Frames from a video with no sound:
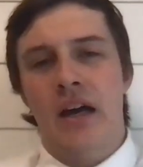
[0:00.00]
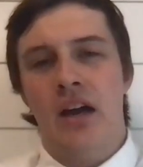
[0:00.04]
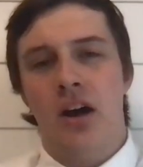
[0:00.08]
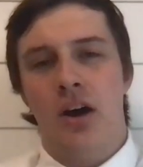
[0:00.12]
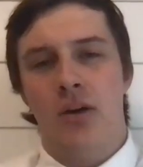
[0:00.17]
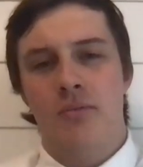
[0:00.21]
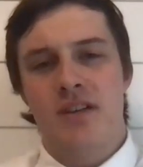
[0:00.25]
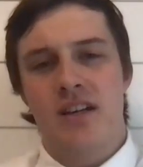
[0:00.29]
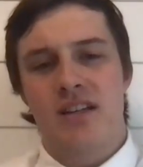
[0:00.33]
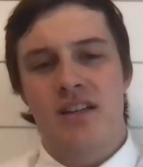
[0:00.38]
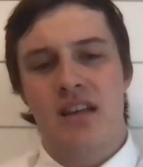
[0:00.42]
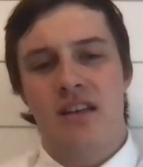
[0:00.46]

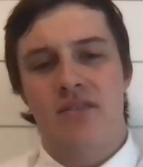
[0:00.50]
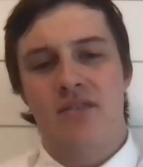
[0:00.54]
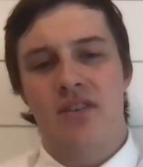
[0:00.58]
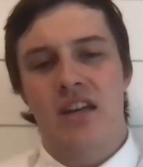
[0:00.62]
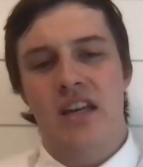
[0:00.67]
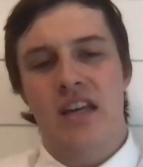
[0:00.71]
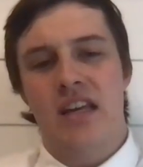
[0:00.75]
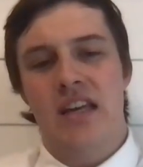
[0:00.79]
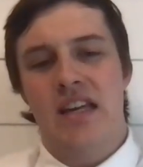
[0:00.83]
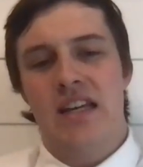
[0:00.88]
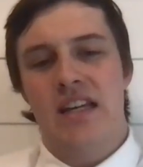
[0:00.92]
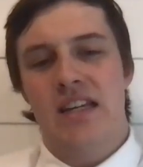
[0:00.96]

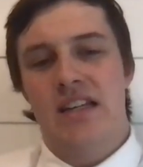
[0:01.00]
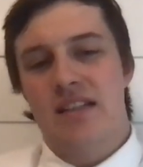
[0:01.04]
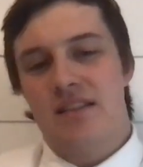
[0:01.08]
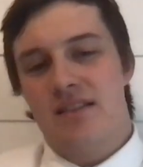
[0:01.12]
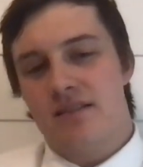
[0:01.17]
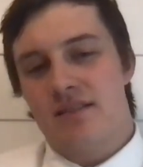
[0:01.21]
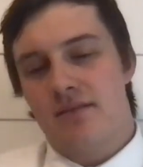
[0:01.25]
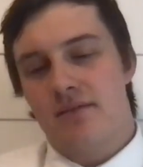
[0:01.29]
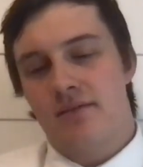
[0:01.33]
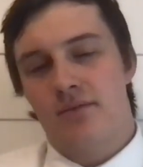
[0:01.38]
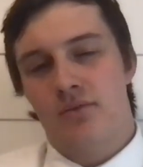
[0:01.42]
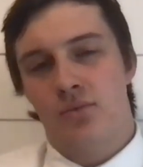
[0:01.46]
Objectivity
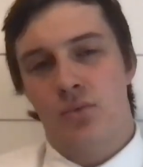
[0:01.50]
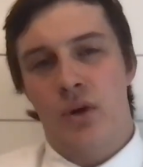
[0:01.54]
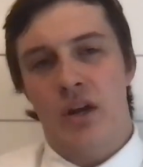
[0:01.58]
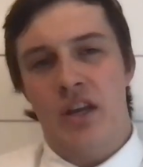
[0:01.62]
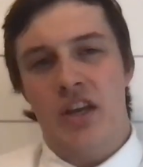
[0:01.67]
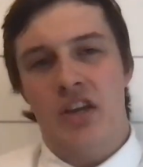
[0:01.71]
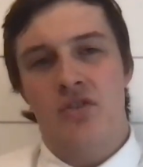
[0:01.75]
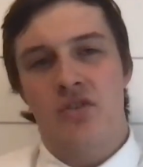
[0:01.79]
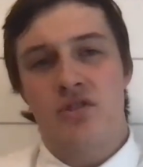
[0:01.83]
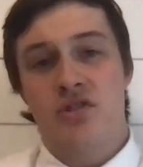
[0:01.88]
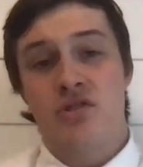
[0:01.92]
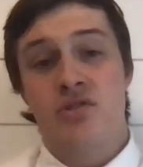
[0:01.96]
is when
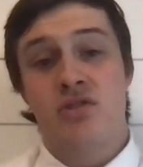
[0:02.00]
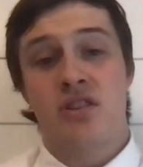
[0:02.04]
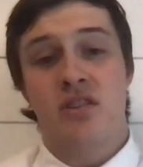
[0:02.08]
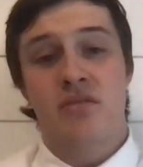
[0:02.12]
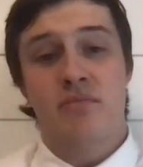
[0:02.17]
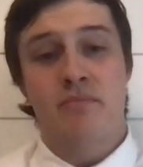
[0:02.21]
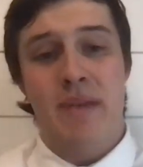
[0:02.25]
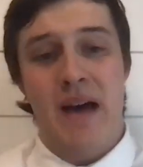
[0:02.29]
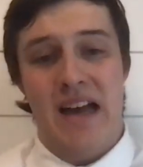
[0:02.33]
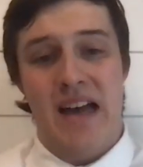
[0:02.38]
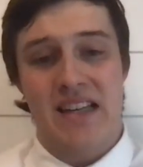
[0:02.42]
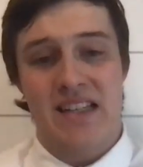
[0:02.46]
you use the
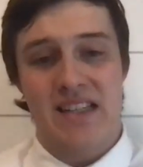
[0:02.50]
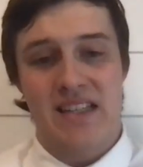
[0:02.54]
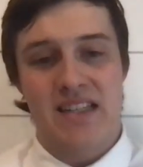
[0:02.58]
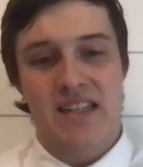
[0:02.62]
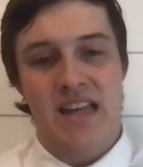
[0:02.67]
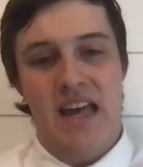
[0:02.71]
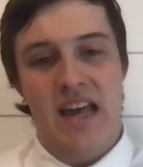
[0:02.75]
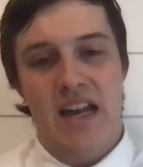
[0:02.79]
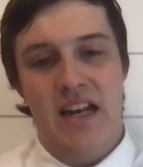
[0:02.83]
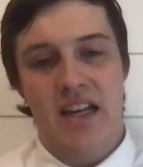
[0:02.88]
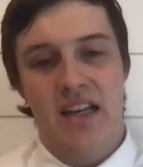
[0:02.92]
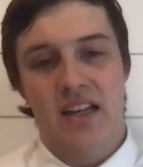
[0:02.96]
best
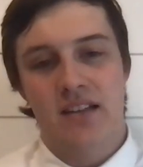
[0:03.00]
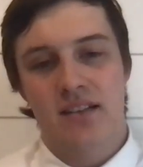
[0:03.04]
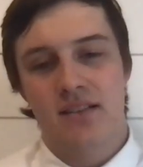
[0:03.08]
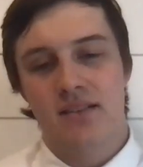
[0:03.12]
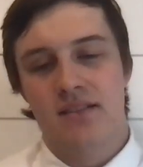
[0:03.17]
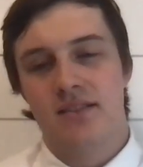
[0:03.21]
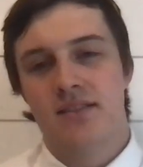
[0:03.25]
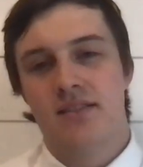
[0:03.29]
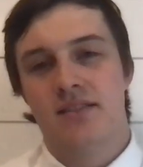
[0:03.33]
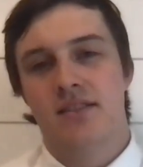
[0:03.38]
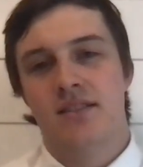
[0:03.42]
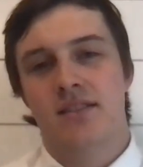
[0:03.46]
data
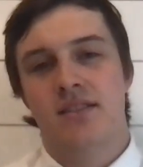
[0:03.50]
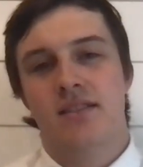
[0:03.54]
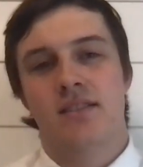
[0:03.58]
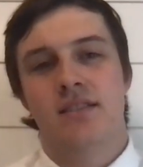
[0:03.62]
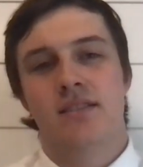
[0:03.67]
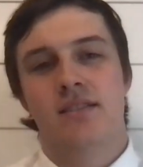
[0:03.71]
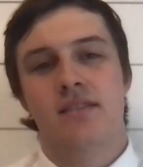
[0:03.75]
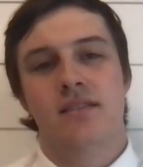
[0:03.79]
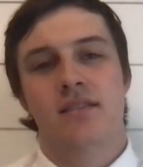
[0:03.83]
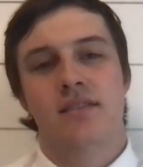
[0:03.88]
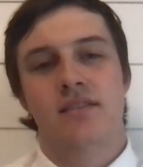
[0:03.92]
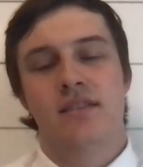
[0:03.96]

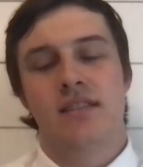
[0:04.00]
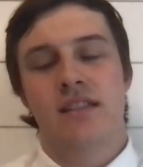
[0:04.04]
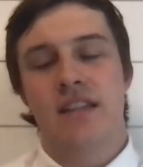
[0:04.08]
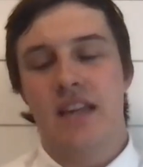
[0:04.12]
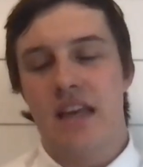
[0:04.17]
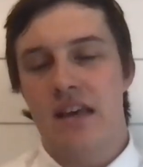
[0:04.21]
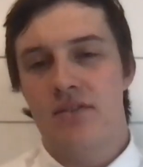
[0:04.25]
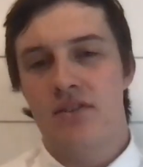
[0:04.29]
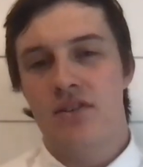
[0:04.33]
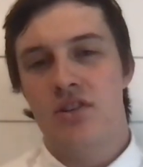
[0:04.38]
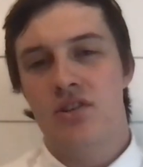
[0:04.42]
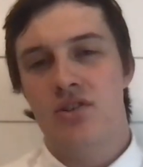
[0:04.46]

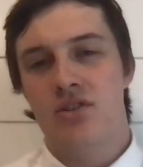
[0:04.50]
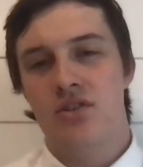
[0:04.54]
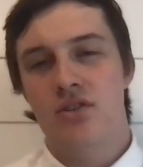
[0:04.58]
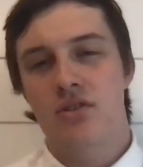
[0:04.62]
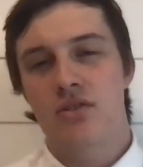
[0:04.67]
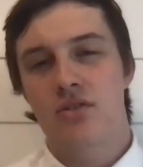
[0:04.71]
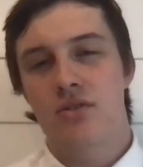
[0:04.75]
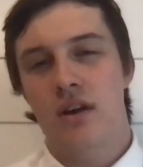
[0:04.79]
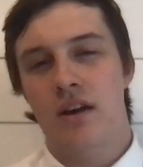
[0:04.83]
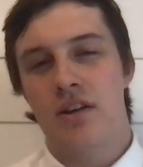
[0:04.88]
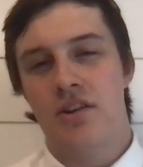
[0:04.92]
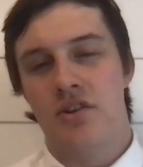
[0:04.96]
given to
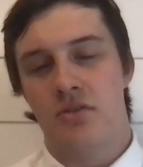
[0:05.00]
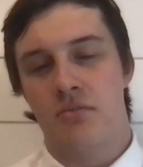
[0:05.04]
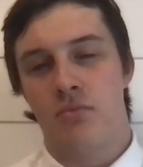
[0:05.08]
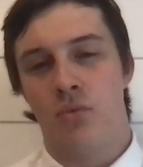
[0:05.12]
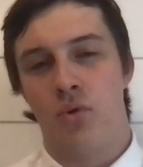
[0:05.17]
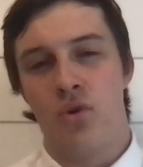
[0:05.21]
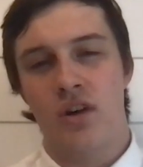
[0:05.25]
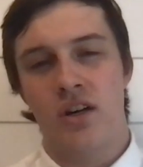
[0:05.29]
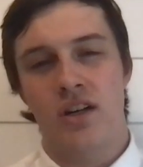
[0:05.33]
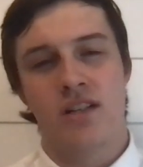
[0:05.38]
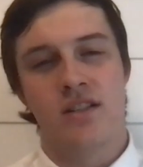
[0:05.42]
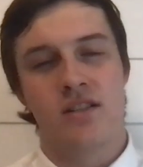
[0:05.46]
you and you're
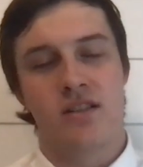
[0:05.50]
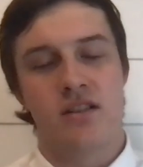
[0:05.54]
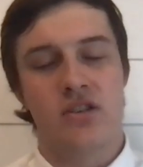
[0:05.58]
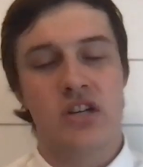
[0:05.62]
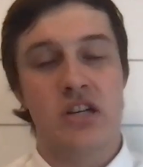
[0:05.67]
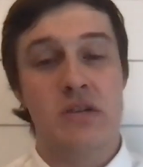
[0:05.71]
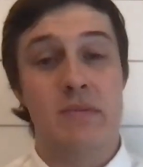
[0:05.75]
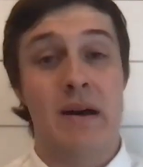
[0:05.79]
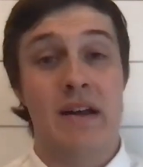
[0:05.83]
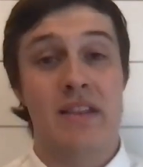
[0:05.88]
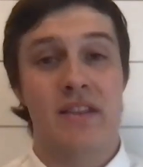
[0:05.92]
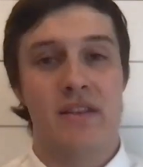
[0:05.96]
more concerned
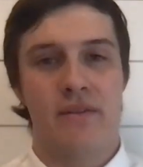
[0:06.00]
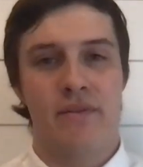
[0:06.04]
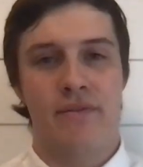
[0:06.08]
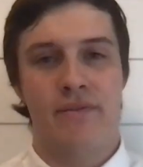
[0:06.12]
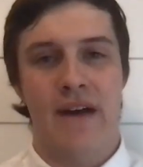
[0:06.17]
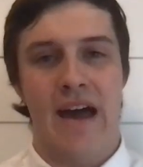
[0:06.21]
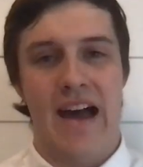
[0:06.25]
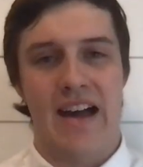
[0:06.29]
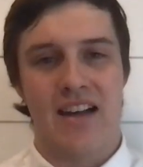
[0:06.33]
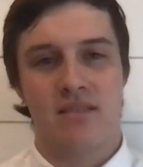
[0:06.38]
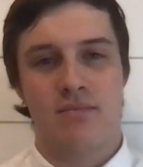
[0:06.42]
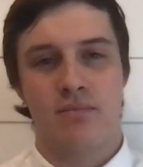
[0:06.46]
about the
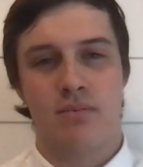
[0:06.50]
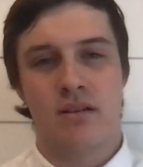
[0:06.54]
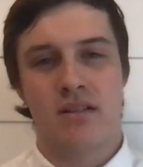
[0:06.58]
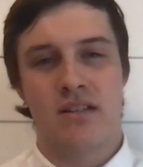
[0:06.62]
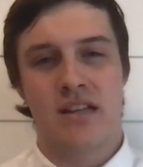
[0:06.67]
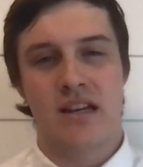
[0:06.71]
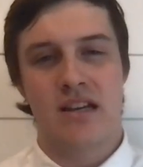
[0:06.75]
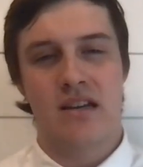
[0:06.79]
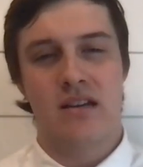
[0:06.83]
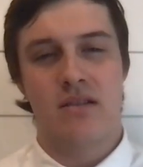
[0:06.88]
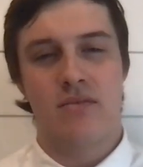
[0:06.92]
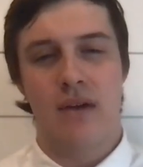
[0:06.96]
facts
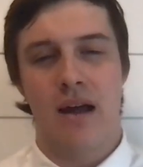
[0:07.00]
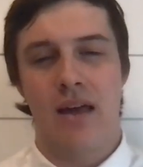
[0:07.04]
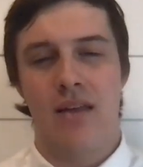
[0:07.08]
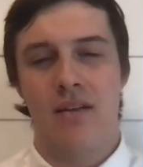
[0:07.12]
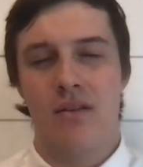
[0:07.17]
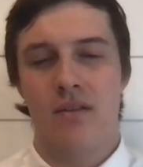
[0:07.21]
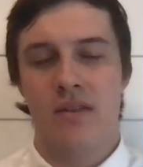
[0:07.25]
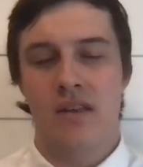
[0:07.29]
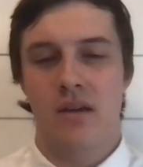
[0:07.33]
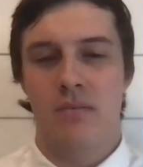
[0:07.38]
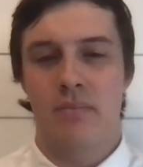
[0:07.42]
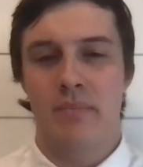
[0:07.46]
presented rather
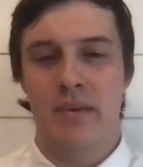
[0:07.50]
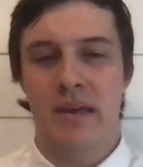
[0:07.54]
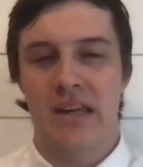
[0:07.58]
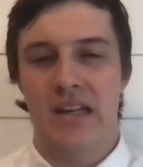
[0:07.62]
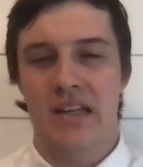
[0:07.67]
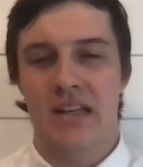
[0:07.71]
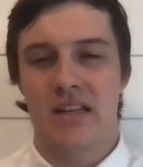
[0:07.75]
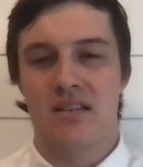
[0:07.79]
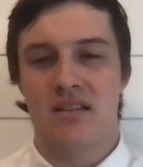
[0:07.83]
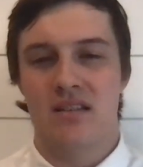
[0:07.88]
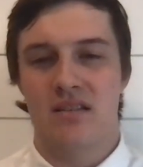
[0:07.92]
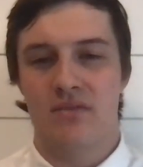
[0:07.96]
than the
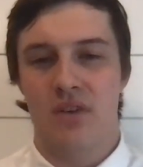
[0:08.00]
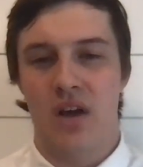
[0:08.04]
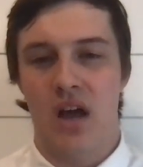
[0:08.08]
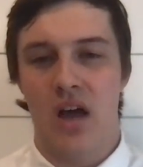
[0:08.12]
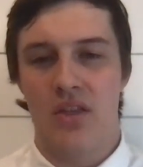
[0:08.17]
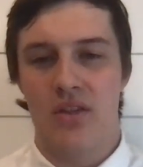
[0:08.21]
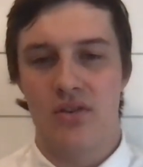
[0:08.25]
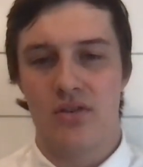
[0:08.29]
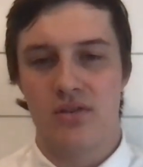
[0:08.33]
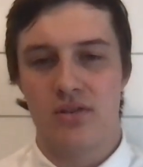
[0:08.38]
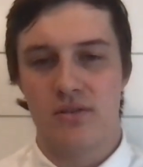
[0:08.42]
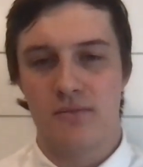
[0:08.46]
opinions of
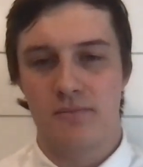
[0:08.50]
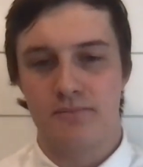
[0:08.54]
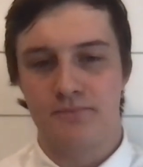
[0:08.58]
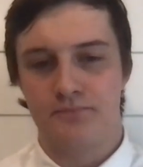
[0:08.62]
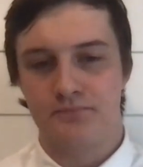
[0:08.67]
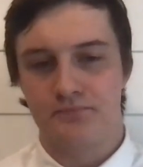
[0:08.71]
others.